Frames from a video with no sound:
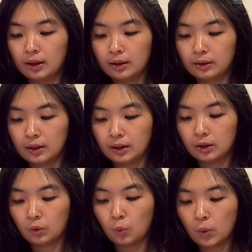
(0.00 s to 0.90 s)
And
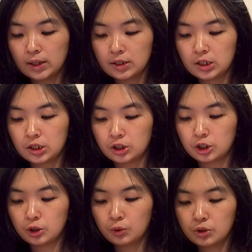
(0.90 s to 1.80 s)
then
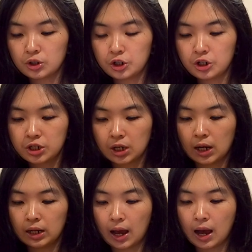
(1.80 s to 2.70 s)
once you're
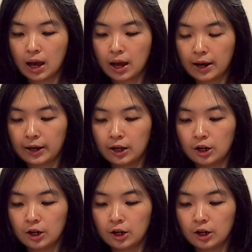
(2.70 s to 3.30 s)
done, I